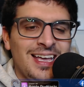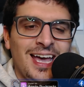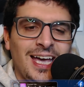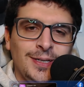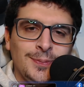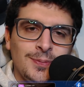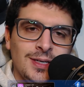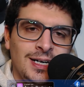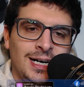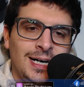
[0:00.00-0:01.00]
Hey,
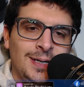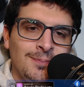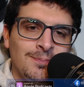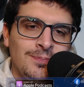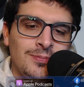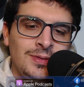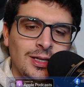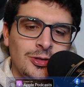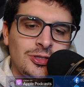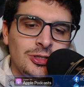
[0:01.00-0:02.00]

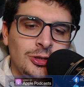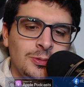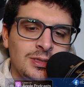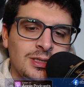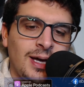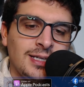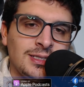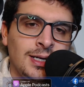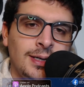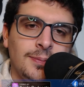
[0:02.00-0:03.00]
Yellowstone was last
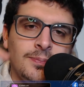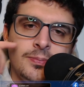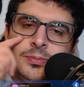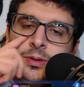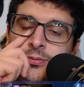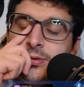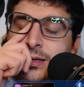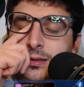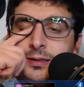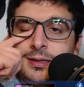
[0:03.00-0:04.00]
night, the
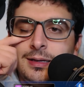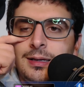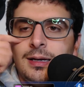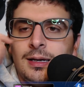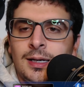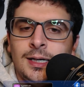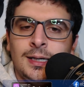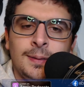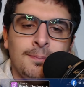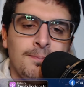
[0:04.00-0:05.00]
5th.
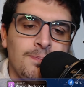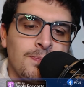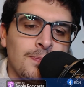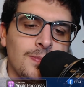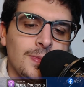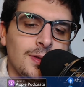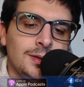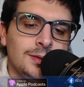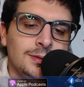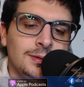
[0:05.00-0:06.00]
And
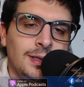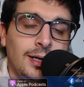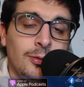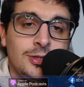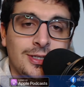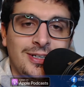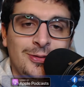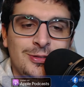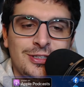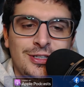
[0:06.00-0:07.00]
it was a
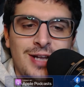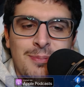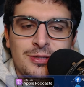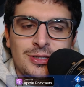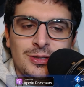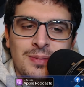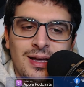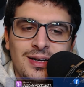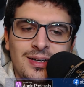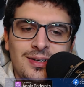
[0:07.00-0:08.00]
good episode,
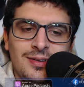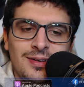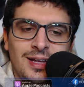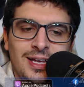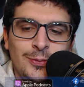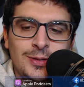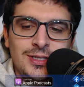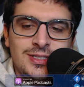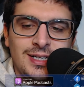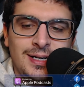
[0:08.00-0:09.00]
man. It
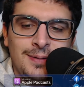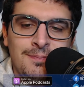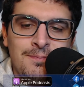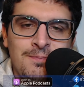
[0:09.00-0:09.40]
was, I